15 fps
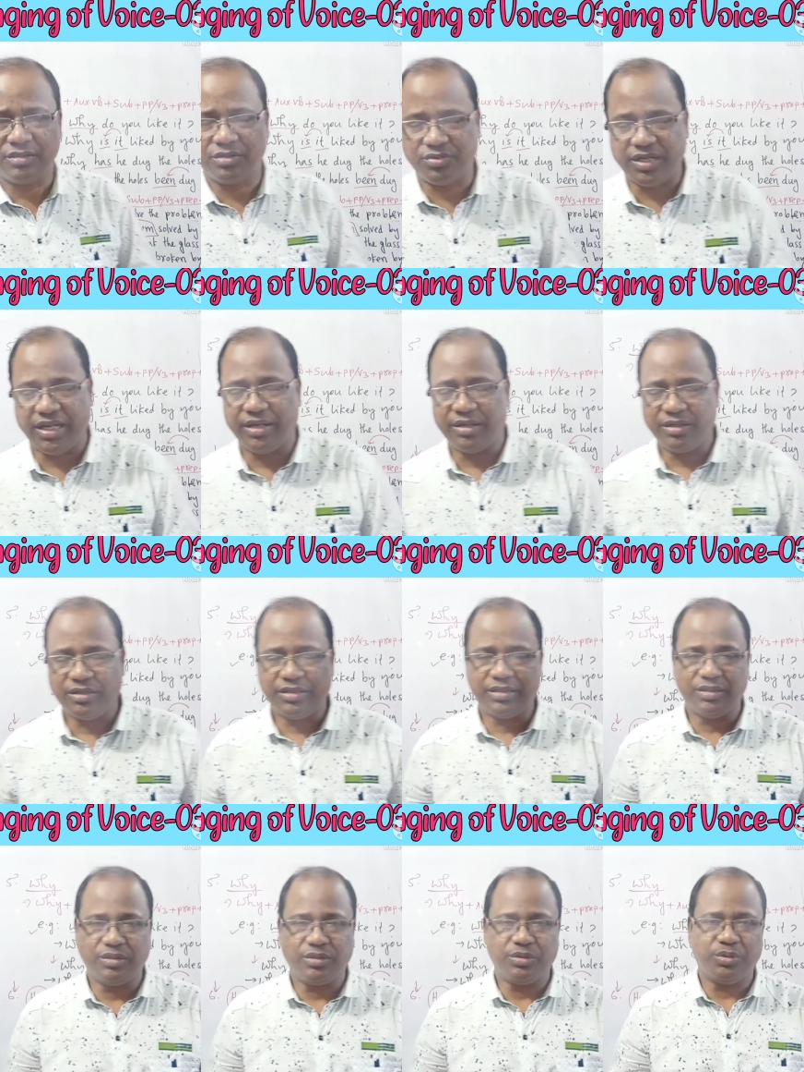today
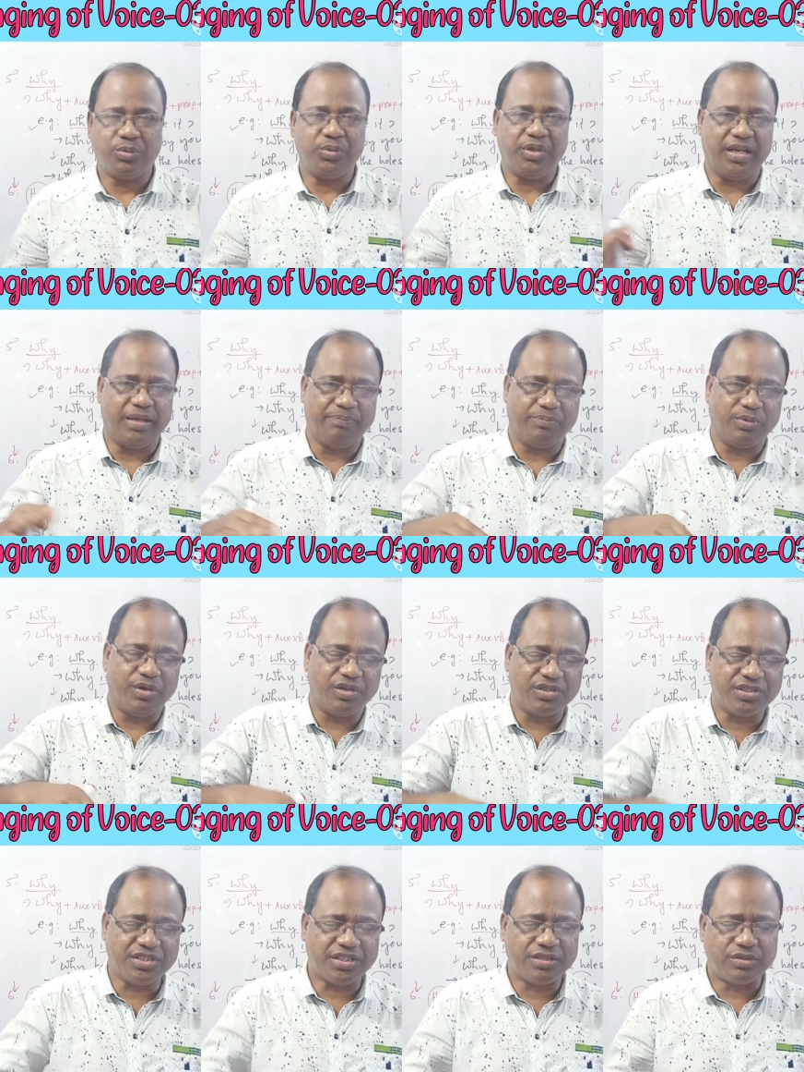we have
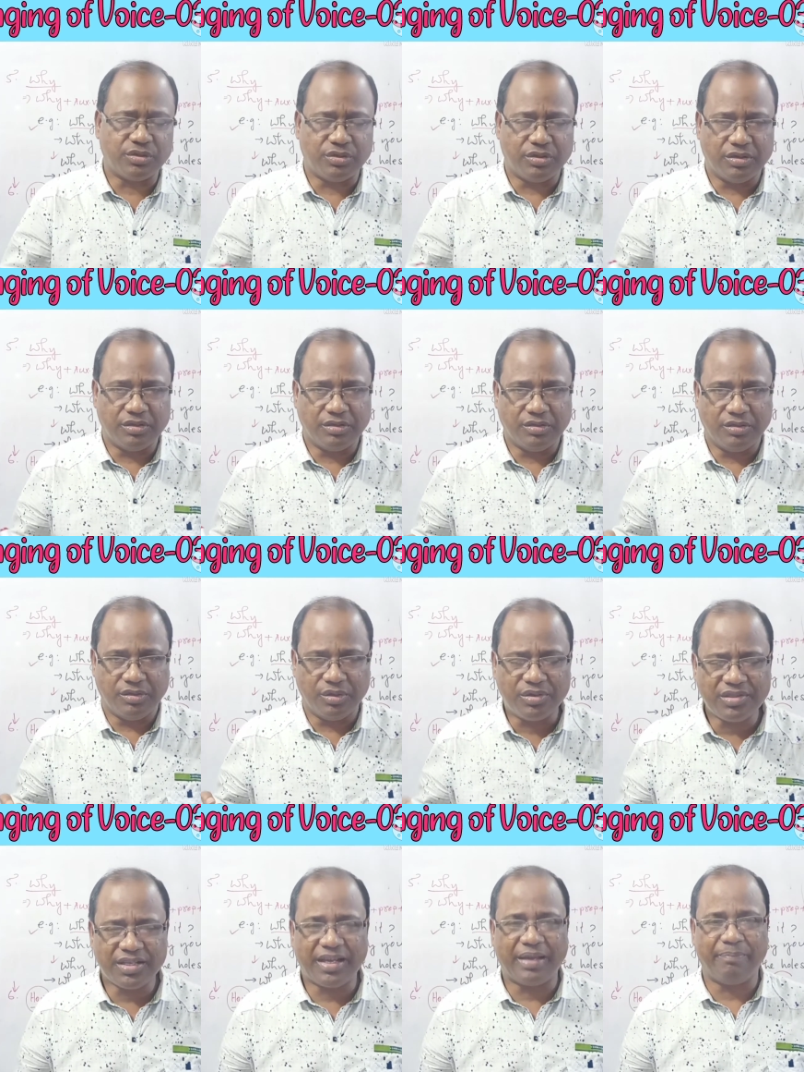already
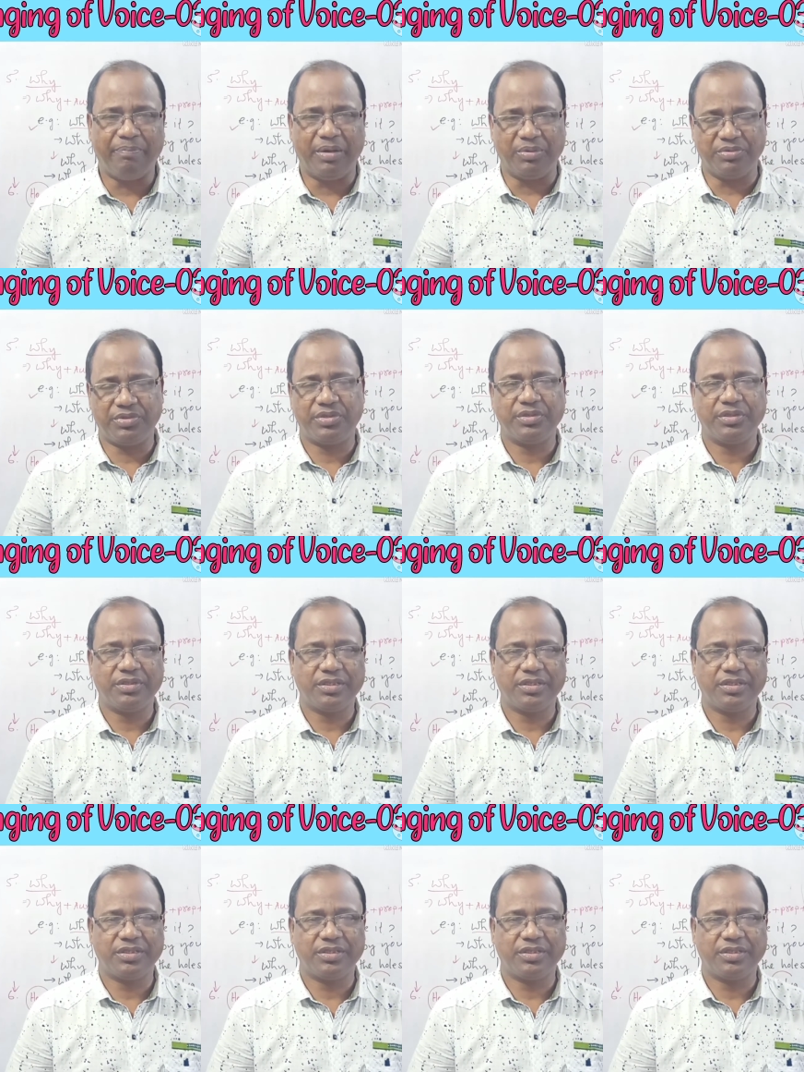known about